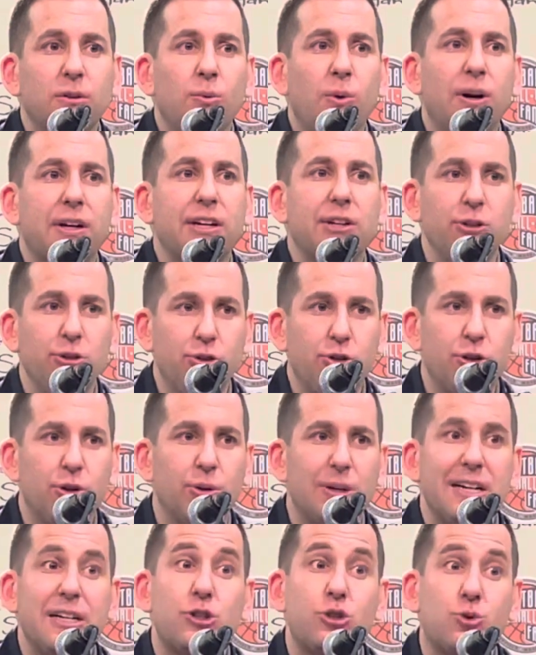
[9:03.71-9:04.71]
What can you do?
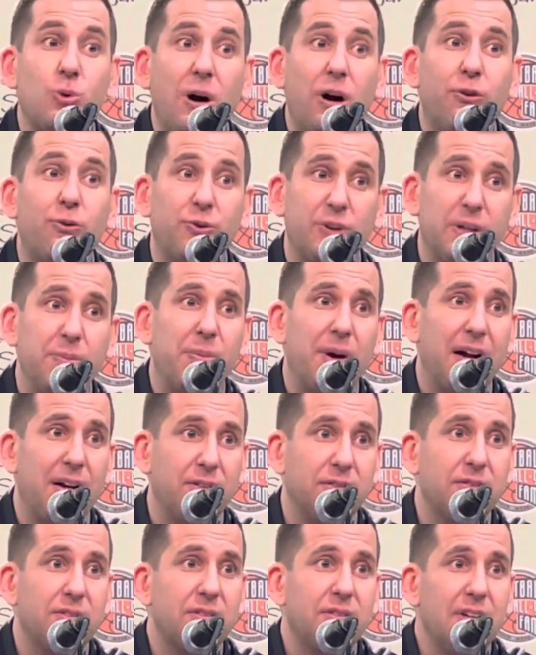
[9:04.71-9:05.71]
He had 12
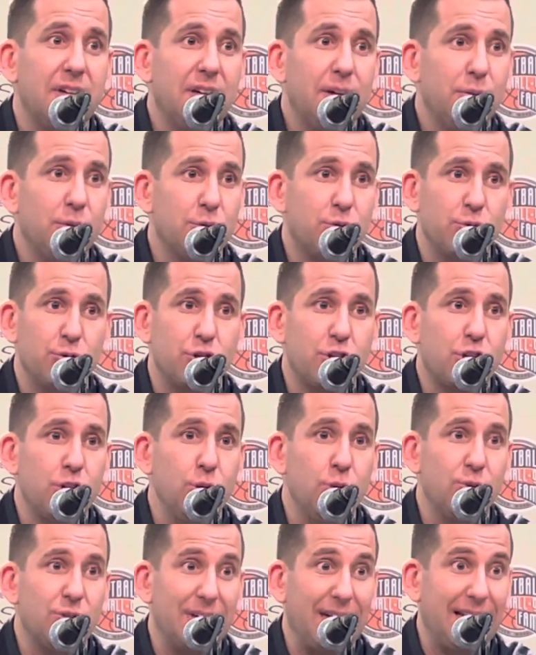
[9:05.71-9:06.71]
rebounds, which was
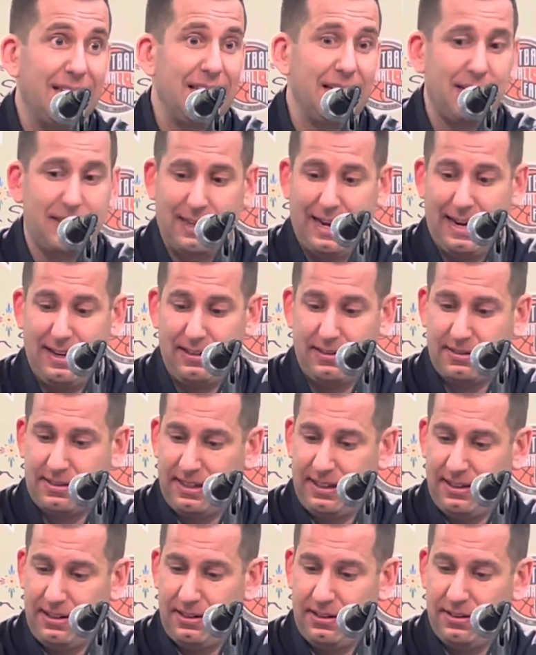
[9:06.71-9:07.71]
huge, and I think
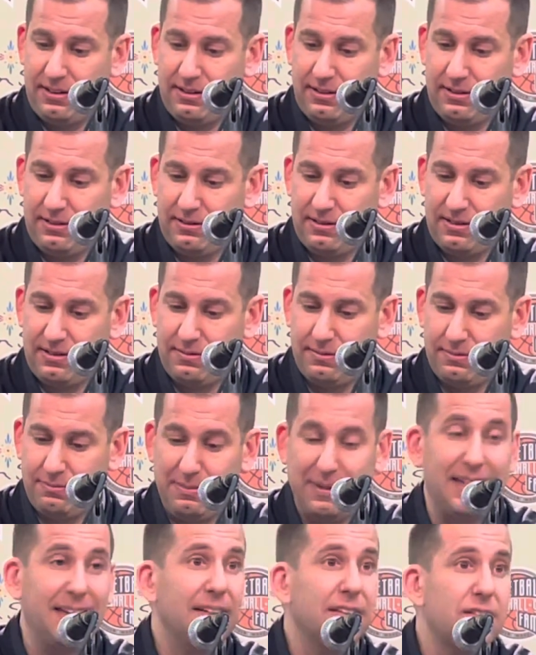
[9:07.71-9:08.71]
18
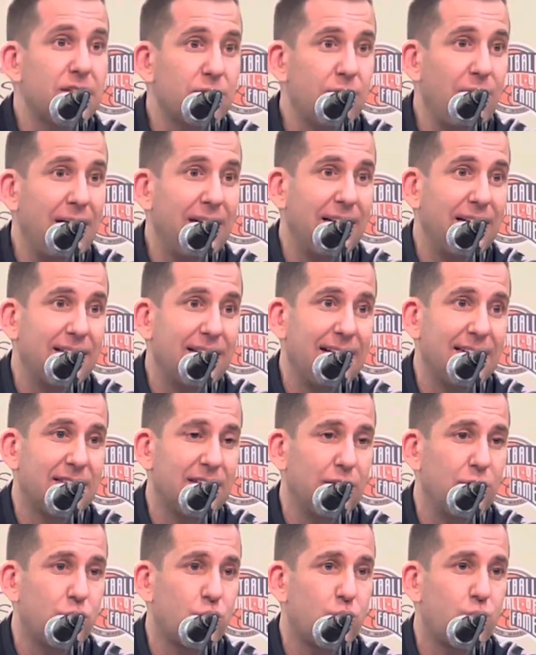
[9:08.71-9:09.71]
minutes, right? Like,
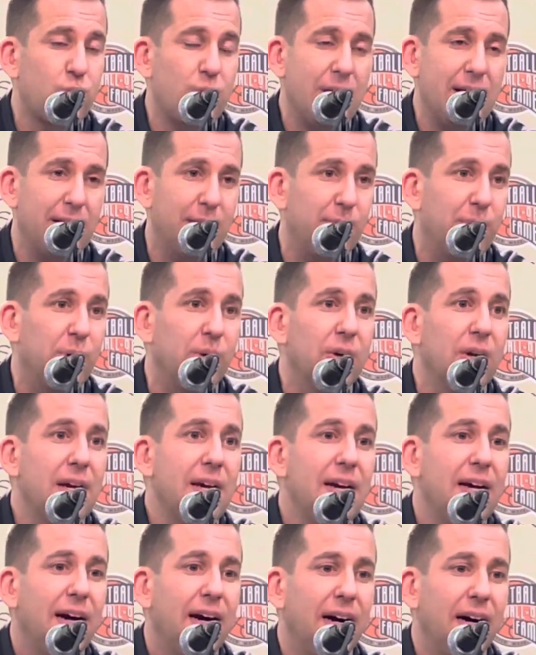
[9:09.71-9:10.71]
that's incredible.
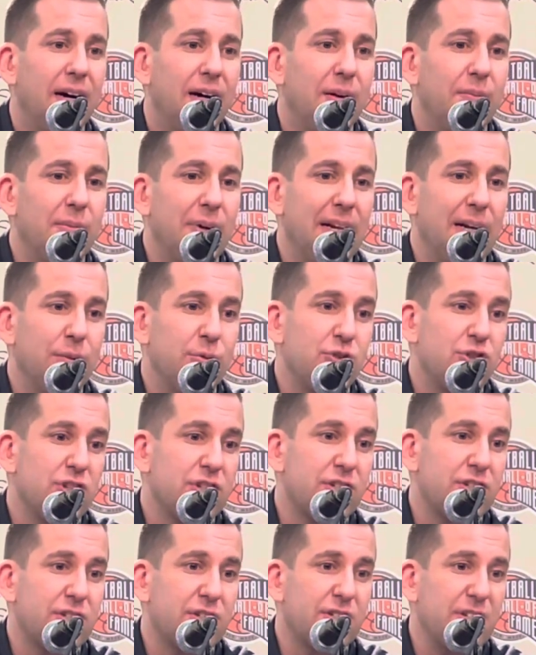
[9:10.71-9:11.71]
And it was
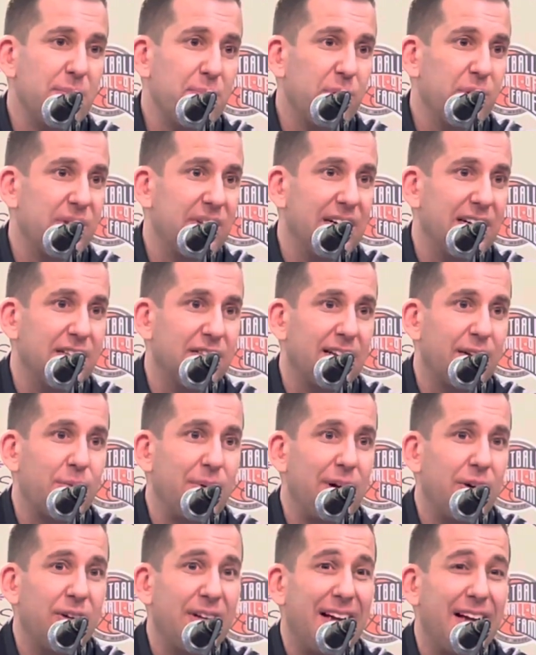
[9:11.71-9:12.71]
just simple things. Like,
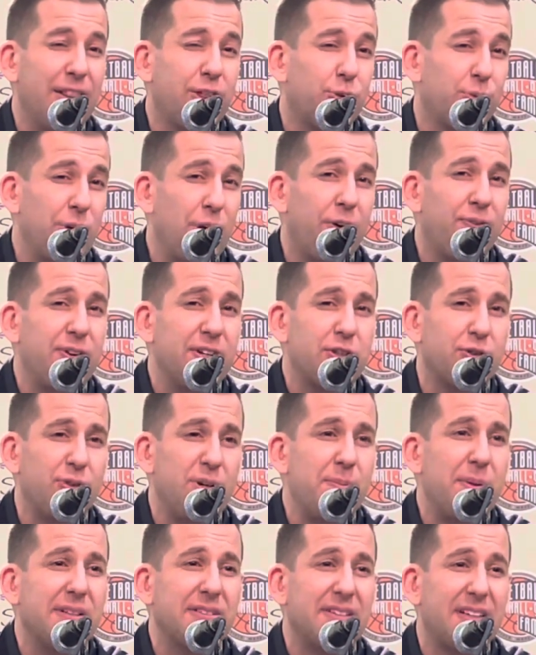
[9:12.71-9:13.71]
we only had 3 offensive
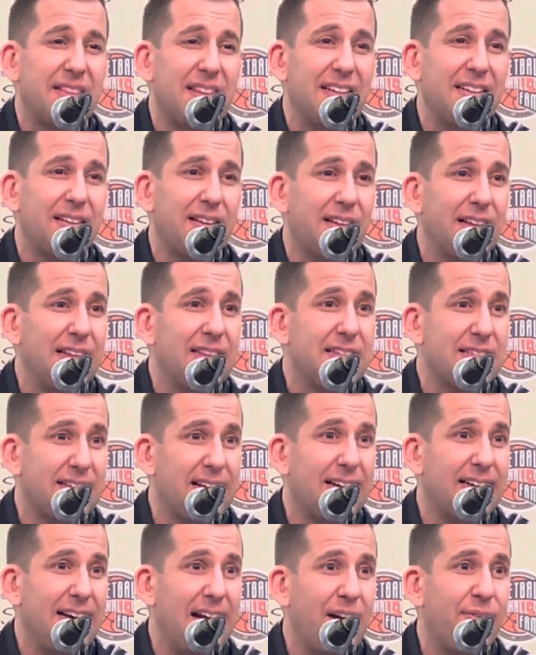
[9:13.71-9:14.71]
rebounds, I think, in the
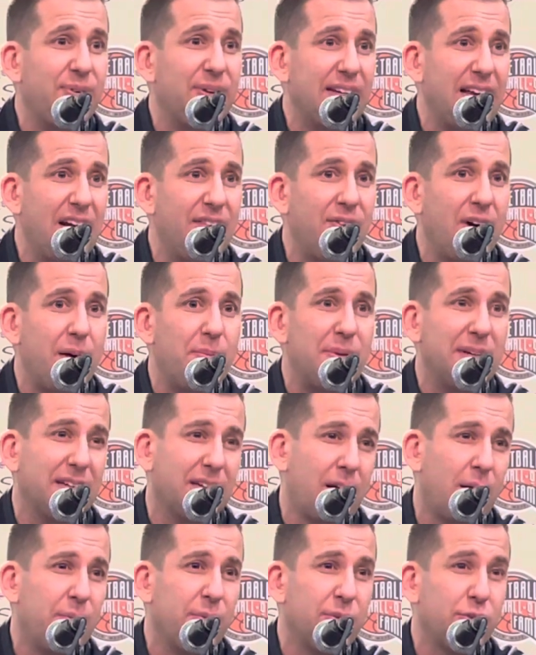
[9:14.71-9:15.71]
second half we gave up, and
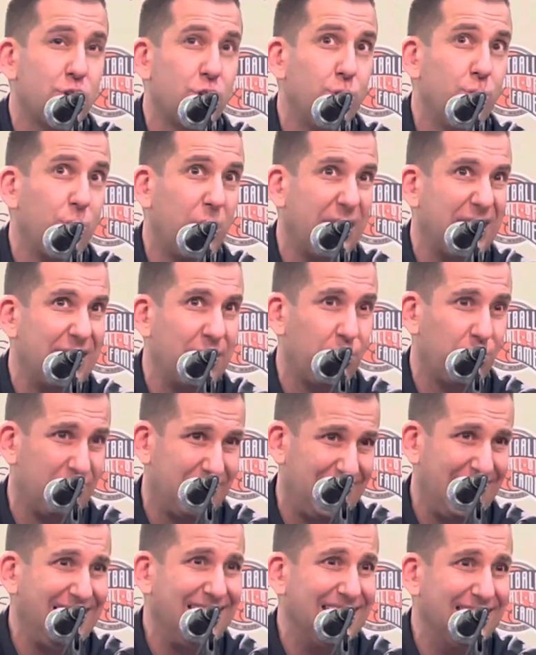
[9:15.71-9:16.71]
a couple, 2 where I think were
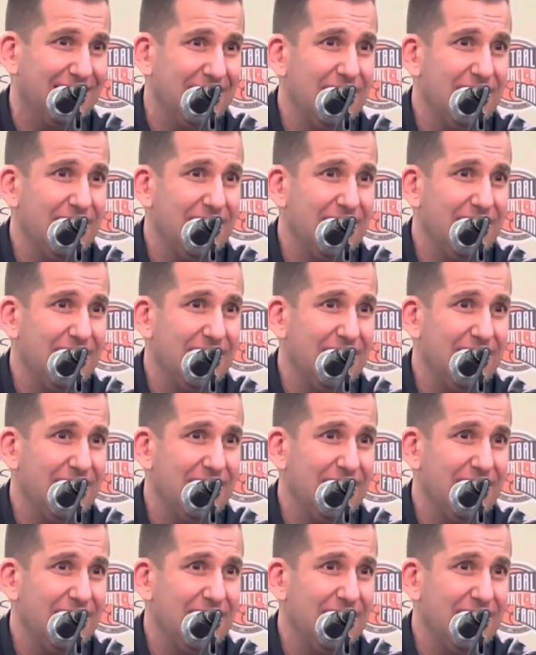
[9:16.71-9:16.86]
late.